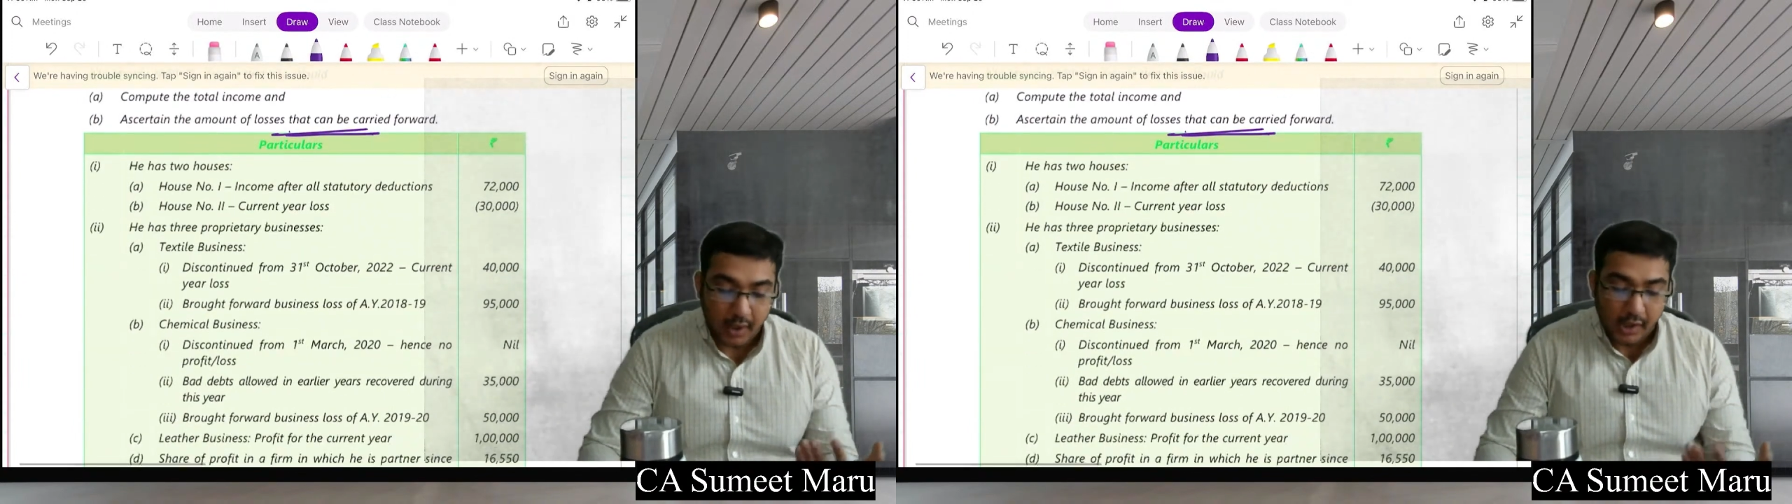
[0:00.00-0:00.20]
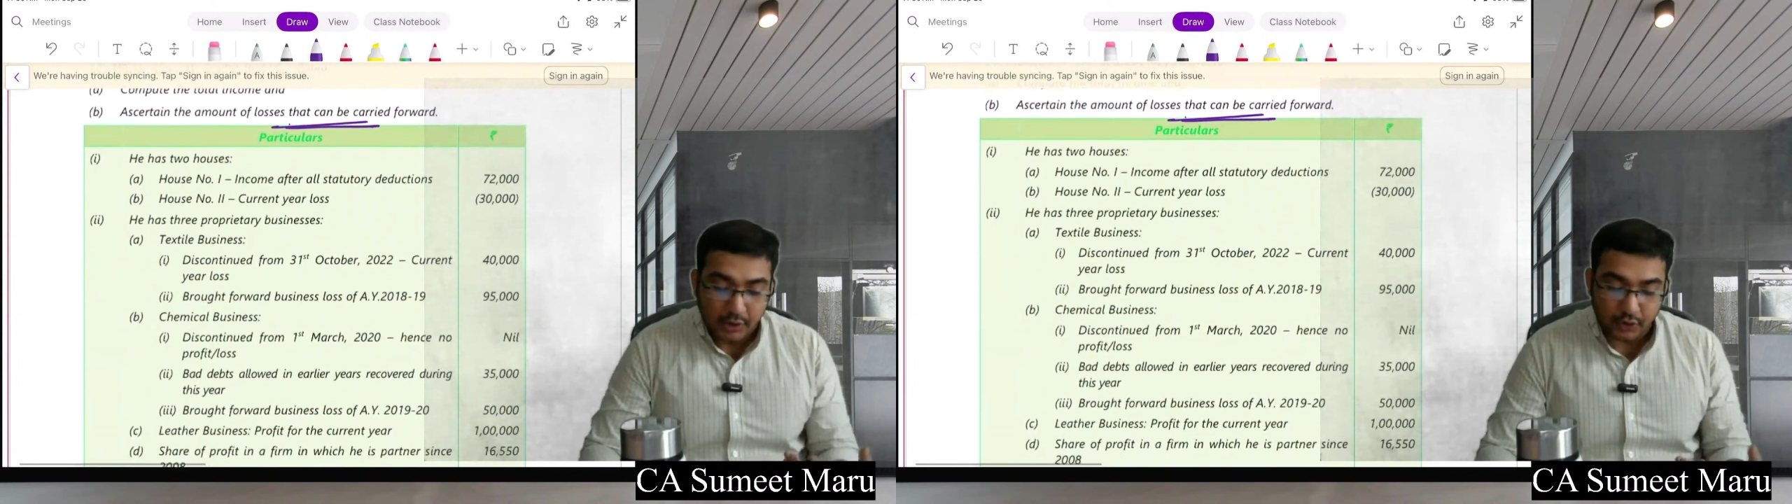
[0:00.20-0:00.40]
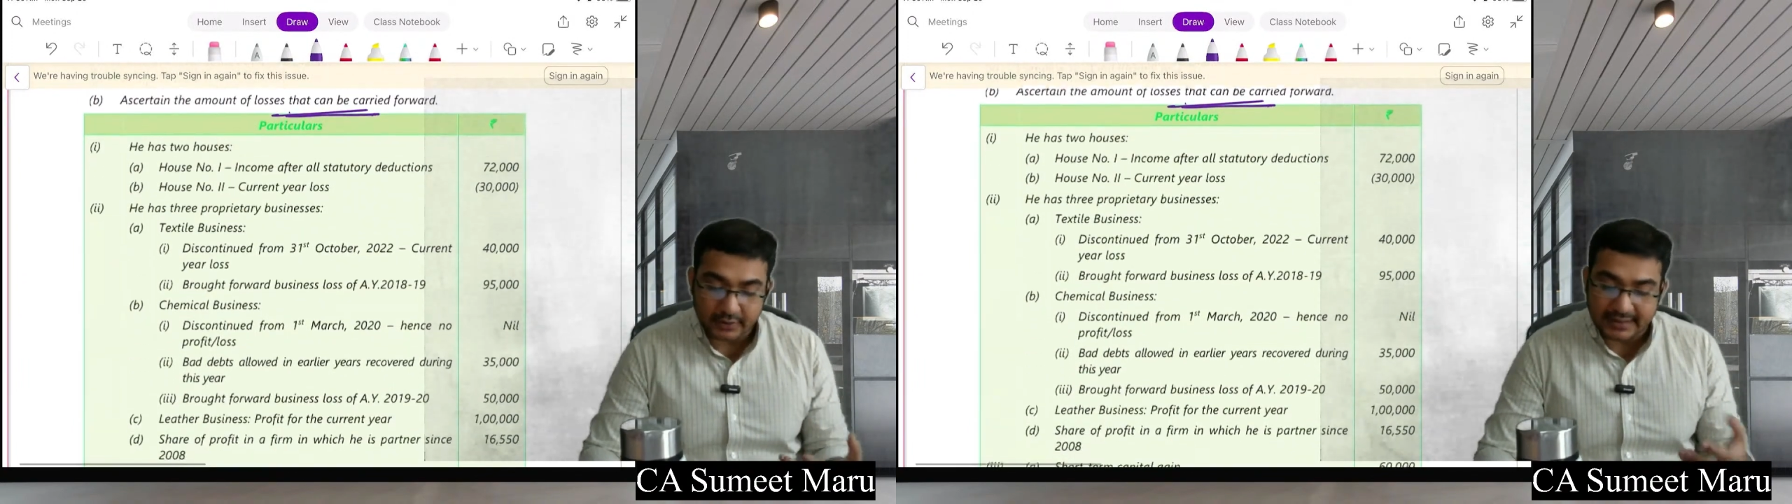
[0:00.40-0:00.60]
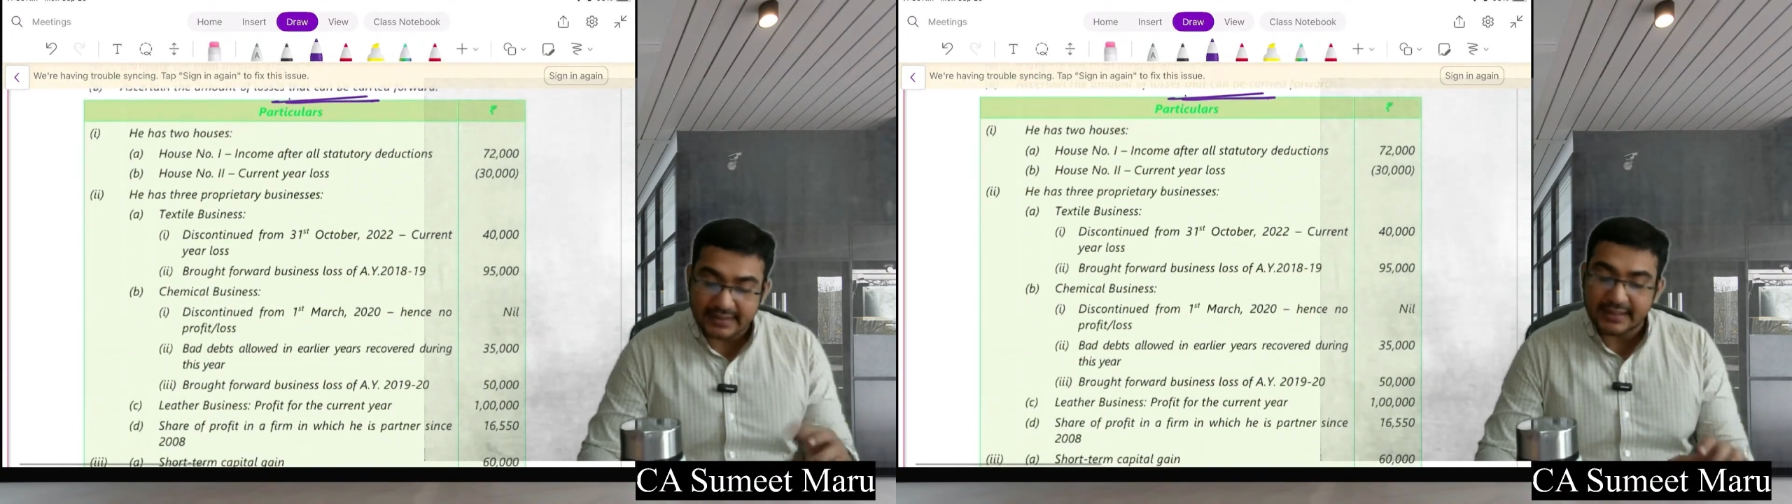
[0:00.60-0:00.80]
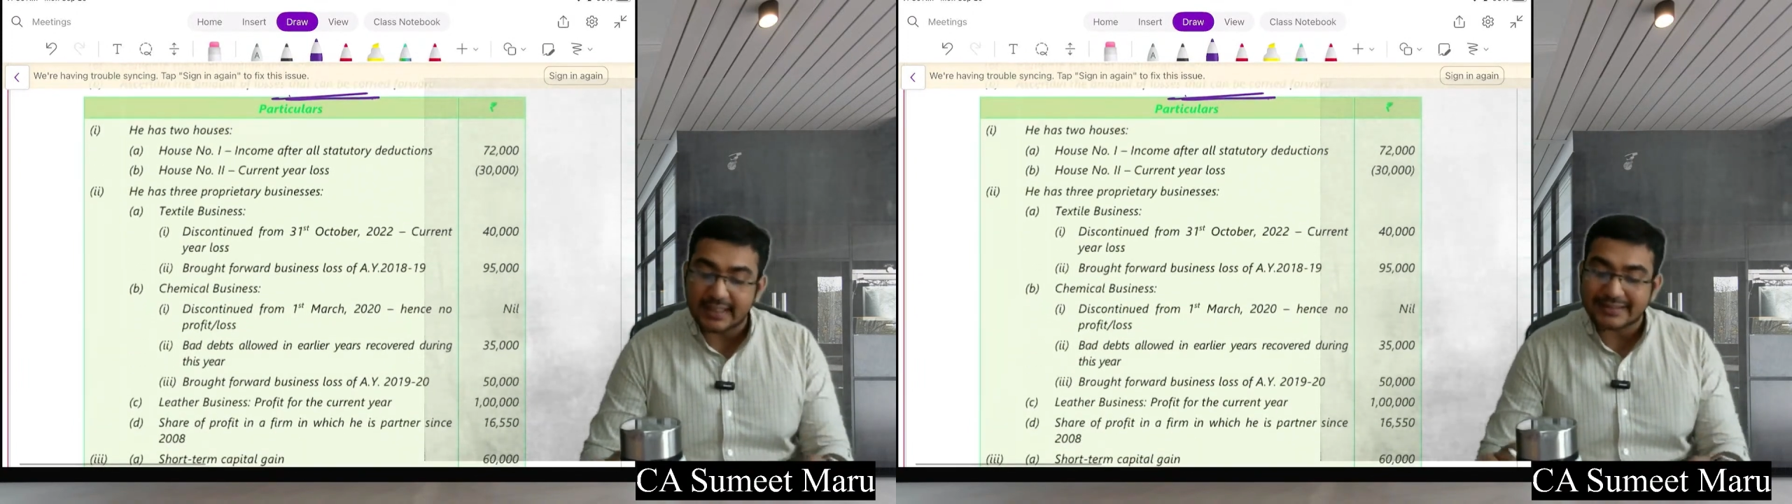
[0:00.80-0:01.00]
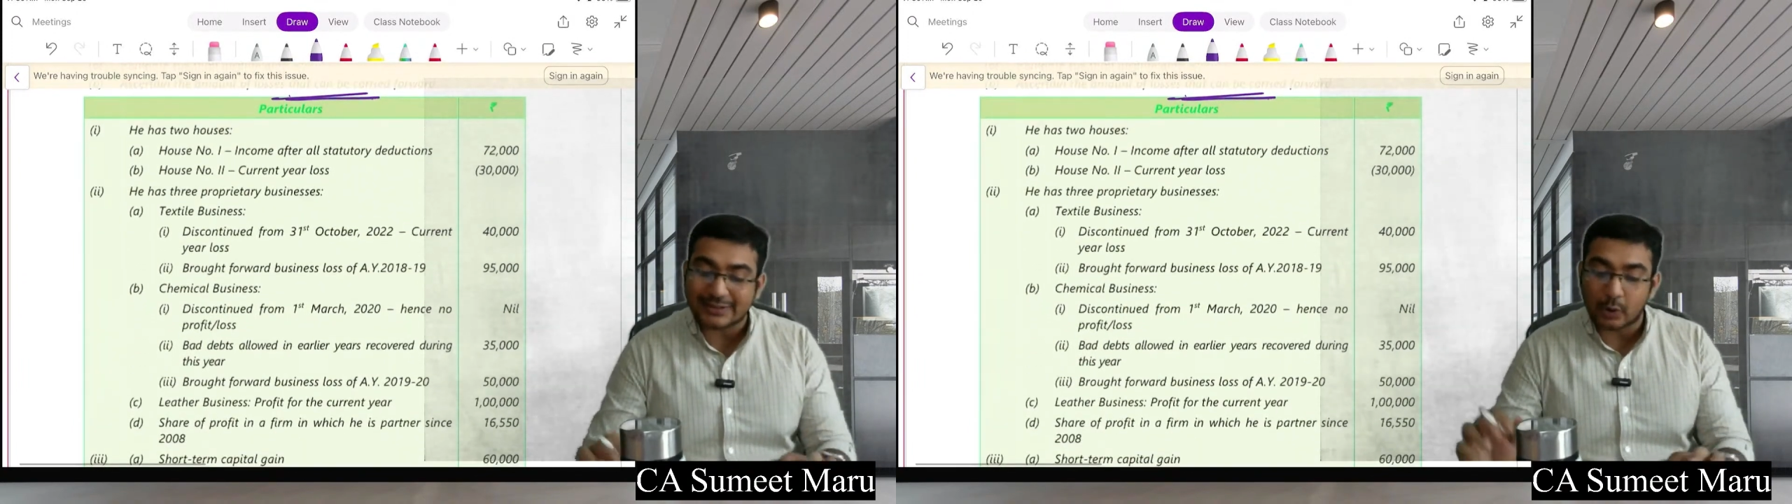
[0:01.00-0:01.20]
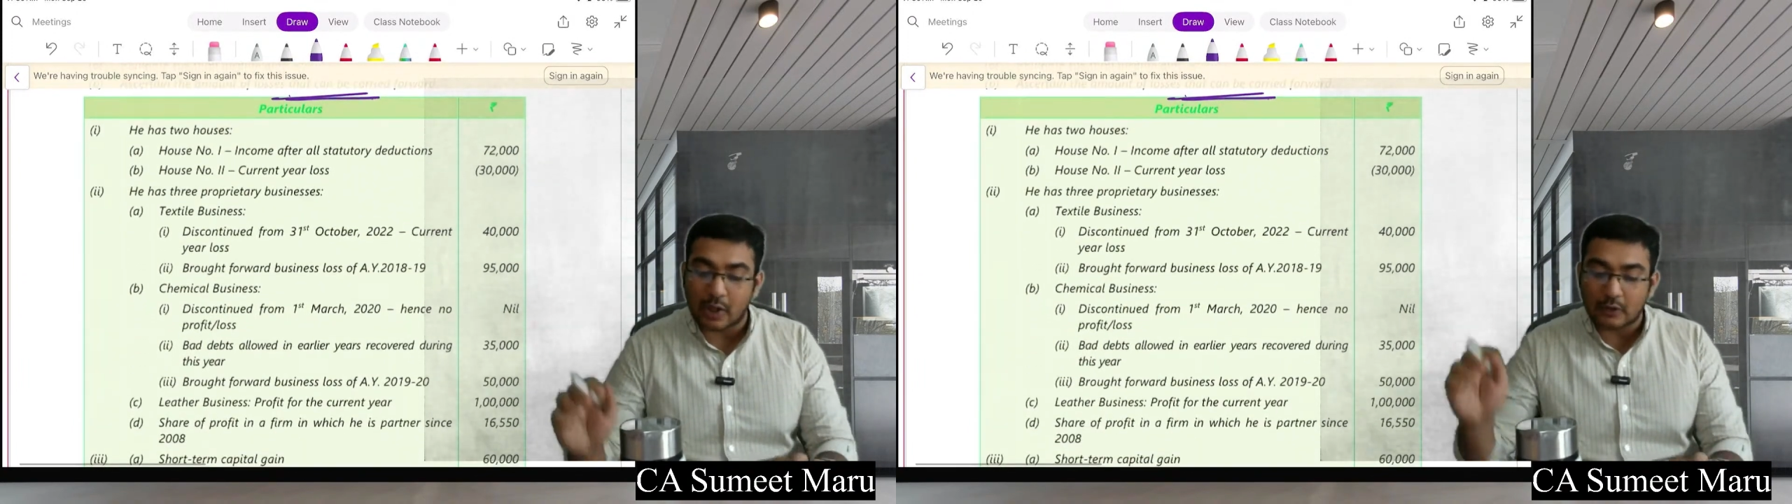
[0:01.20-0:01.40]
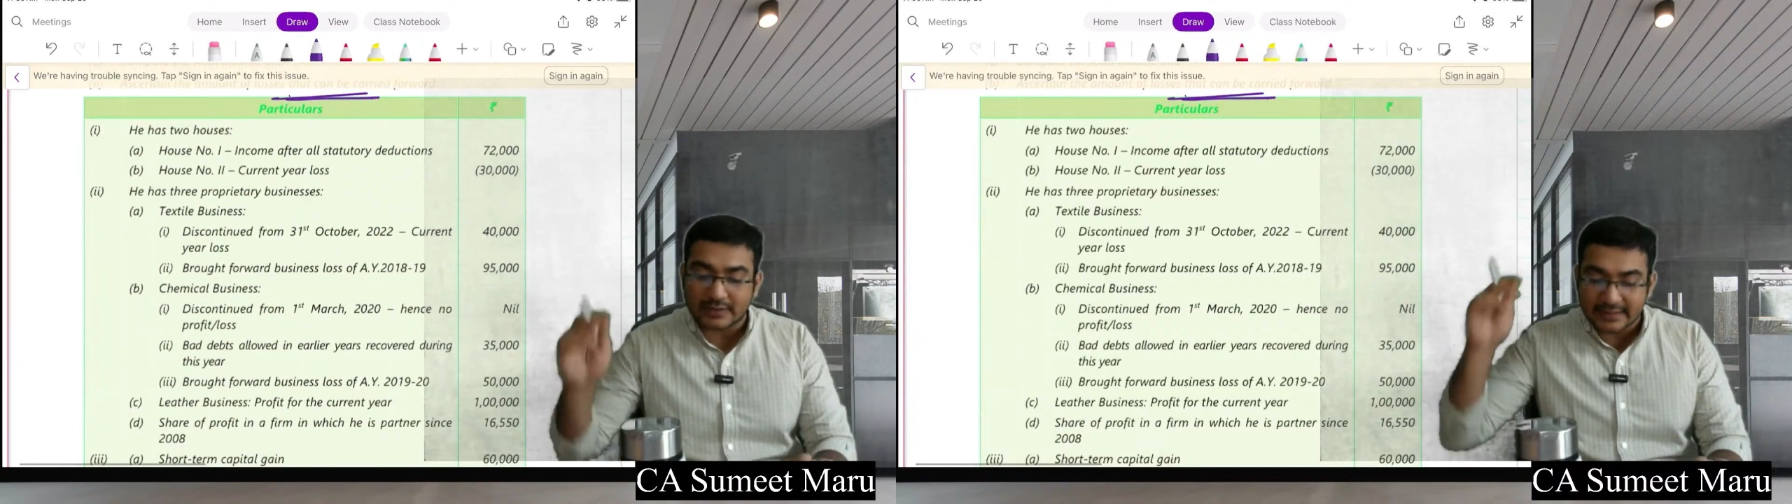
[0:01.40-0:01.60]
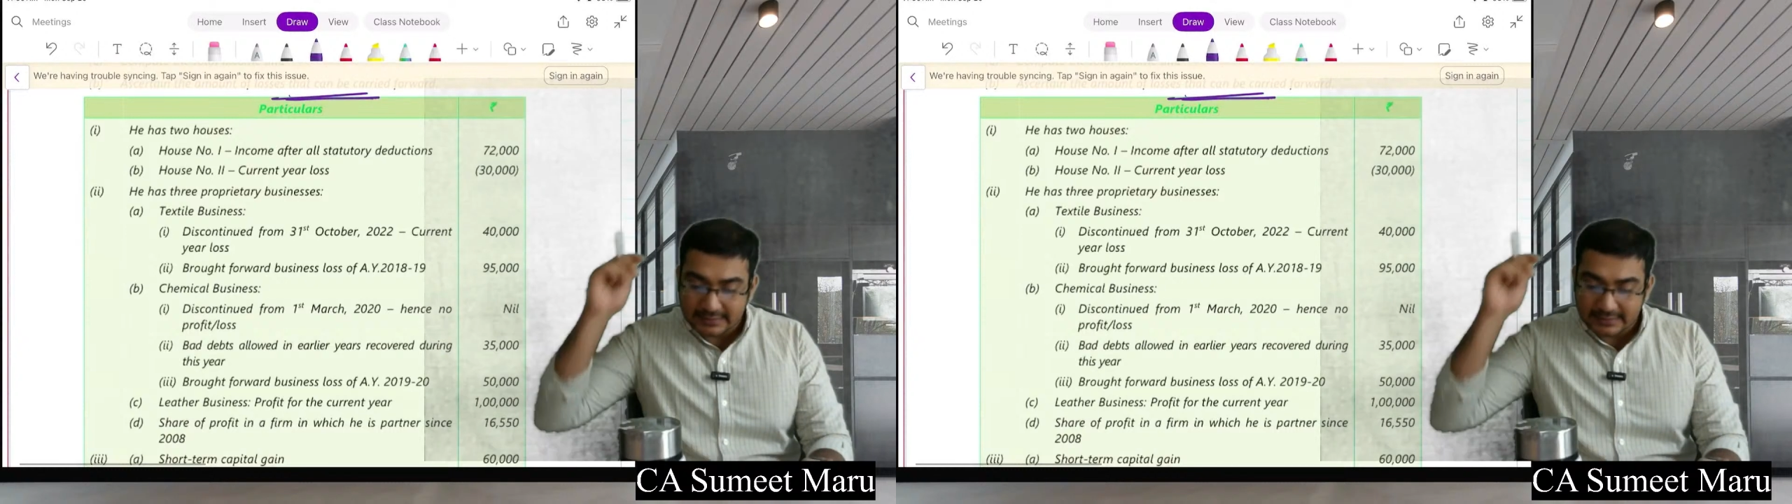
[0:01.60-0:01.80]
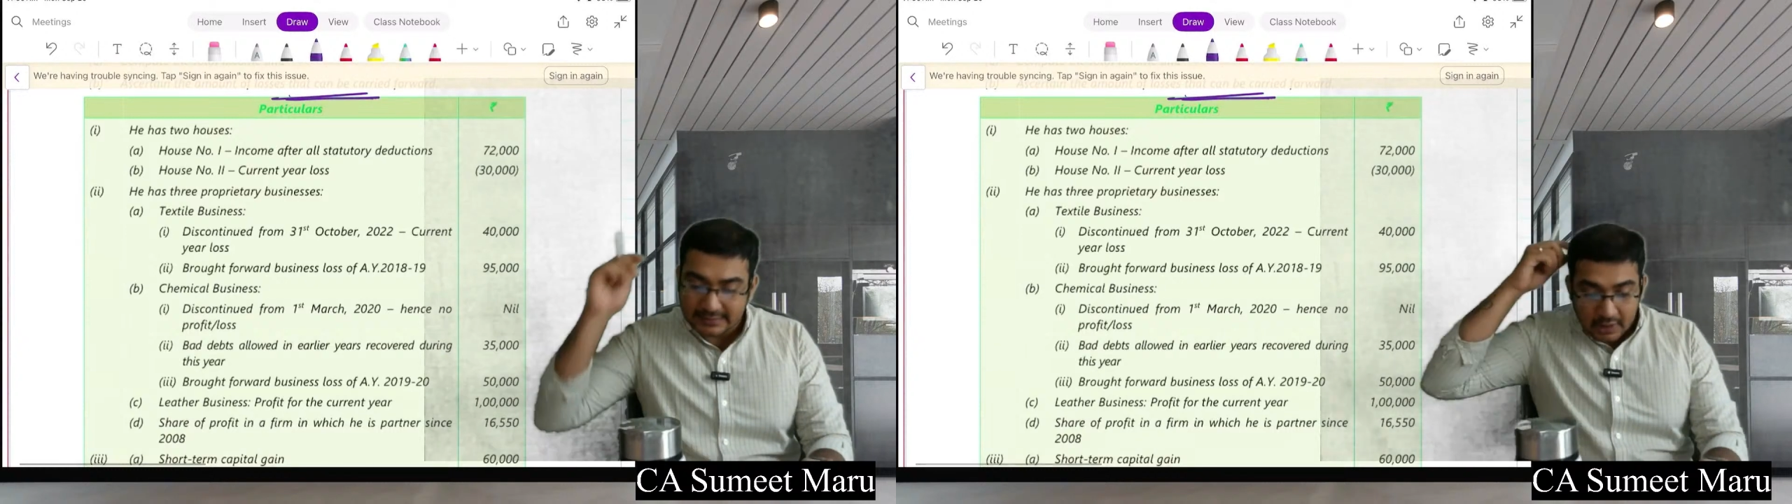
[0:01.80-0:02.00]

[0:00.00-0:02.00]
So see, he has 2 houses.